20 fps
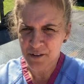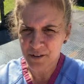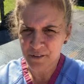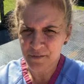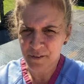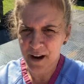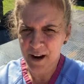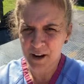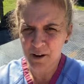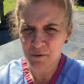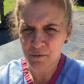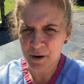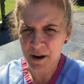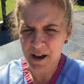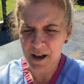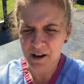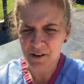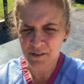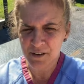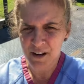the final
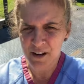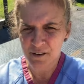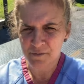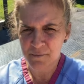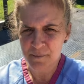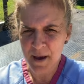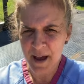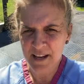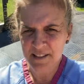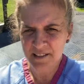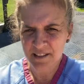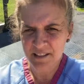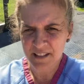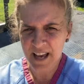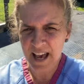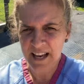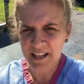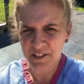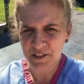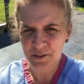round of Max
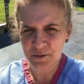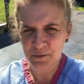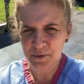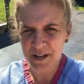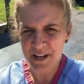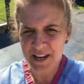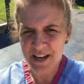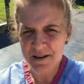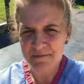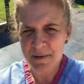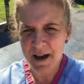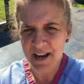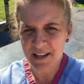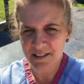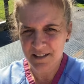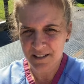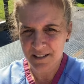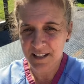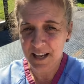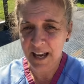Attacks 3 and
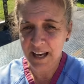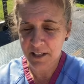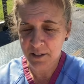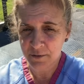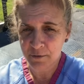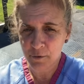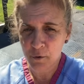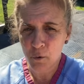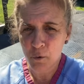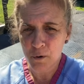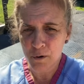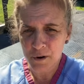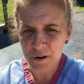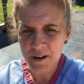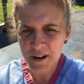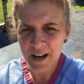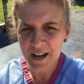Max Attacks 4.